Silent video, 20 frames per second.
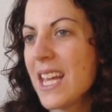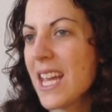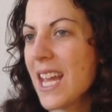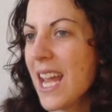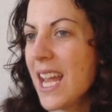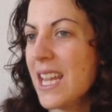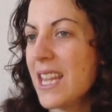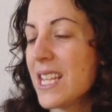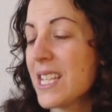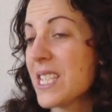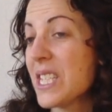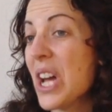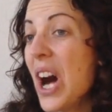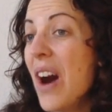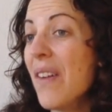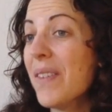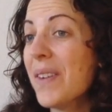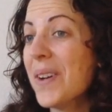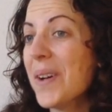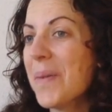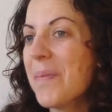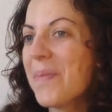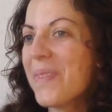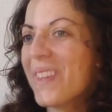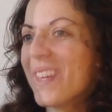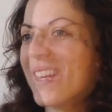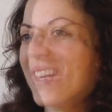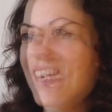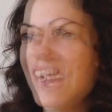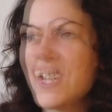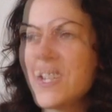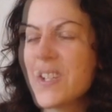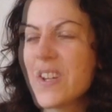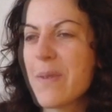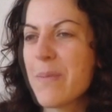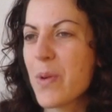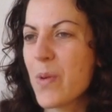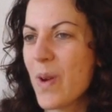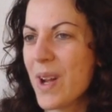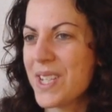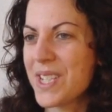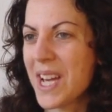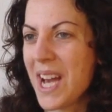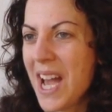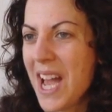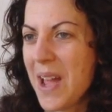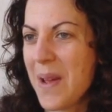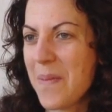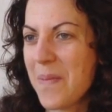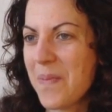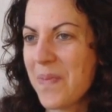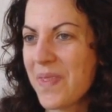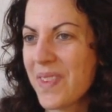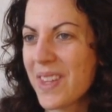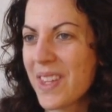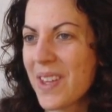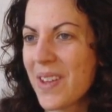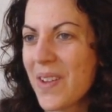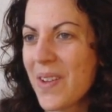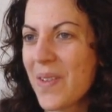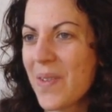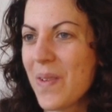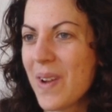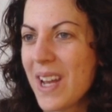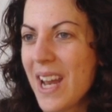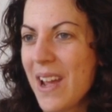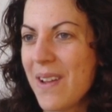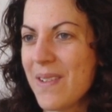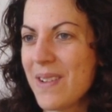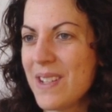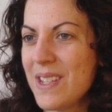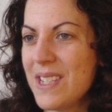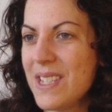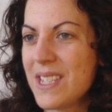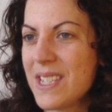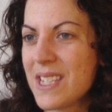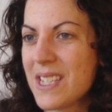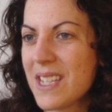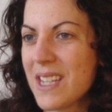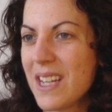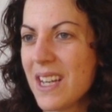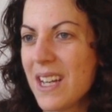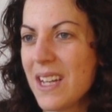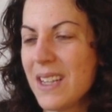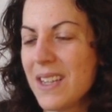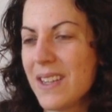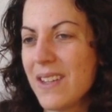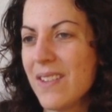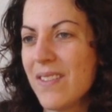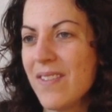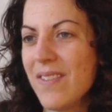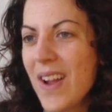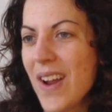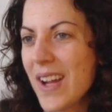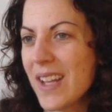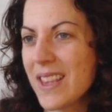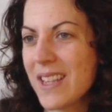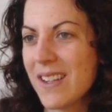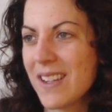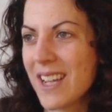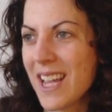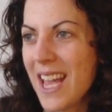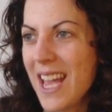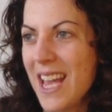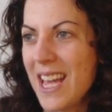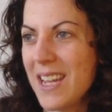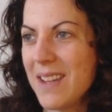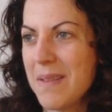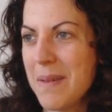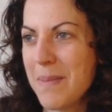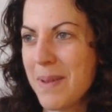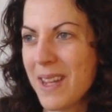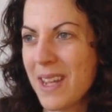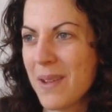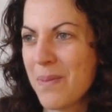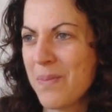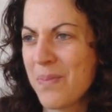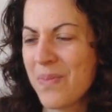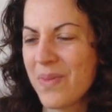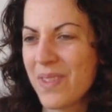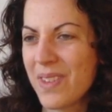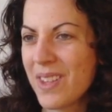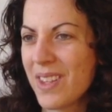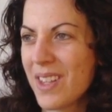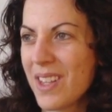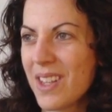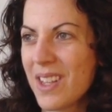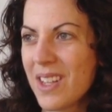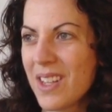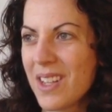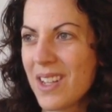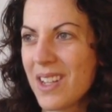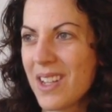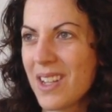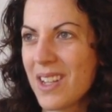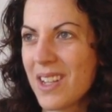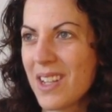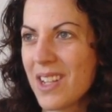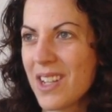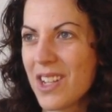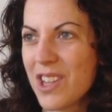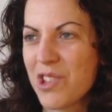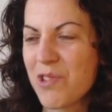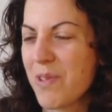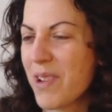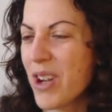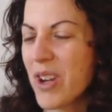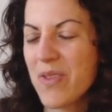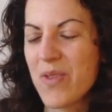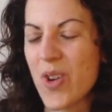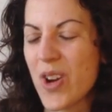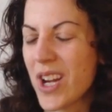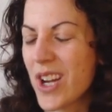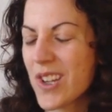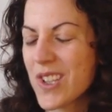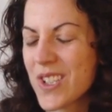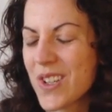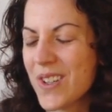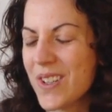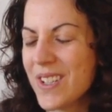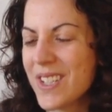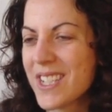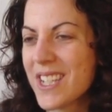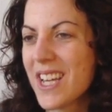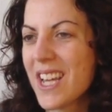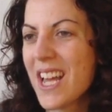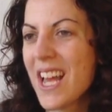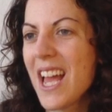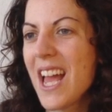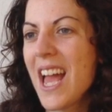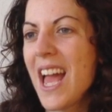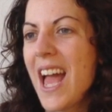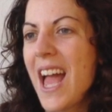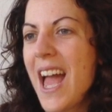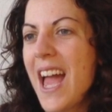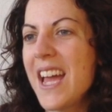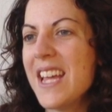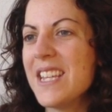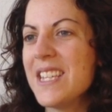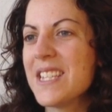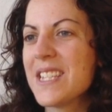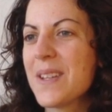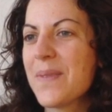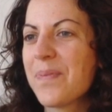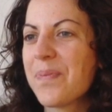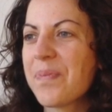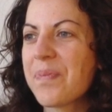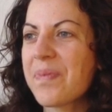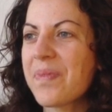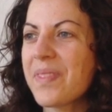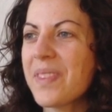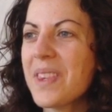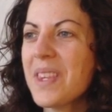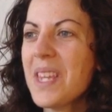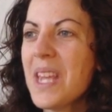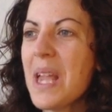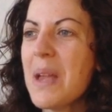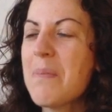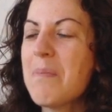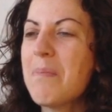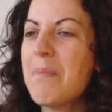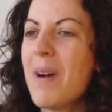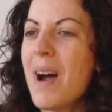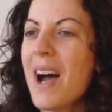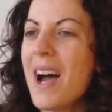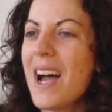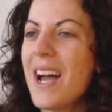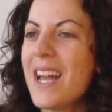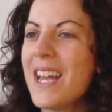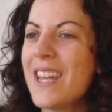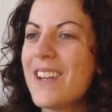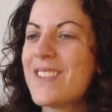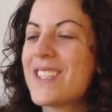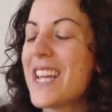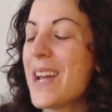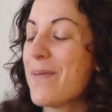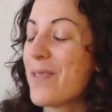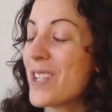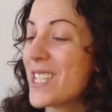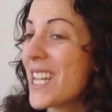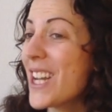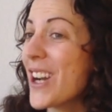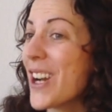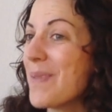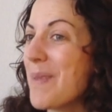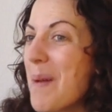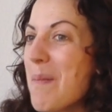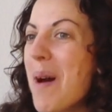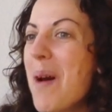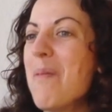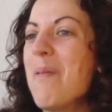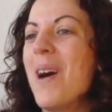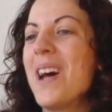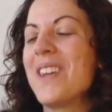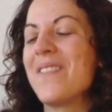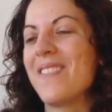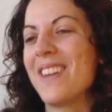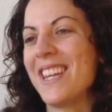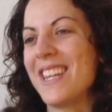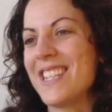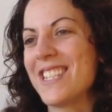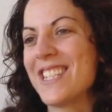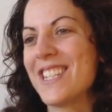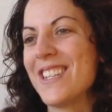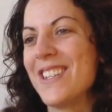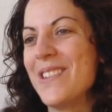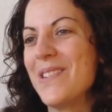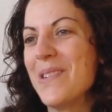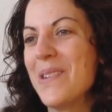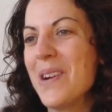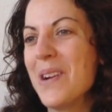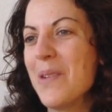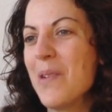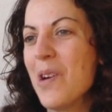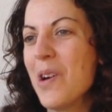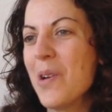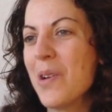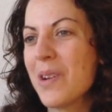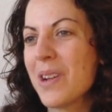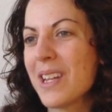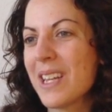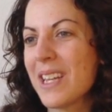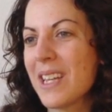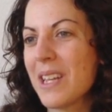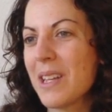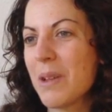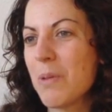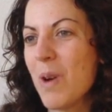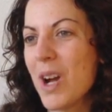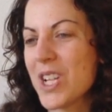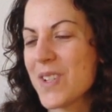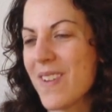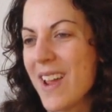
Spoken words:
in this novel. I do remember one time when I was a very little kid, maybe 3 or 4 years old, and it was time for dinner. My mom wanted me to wash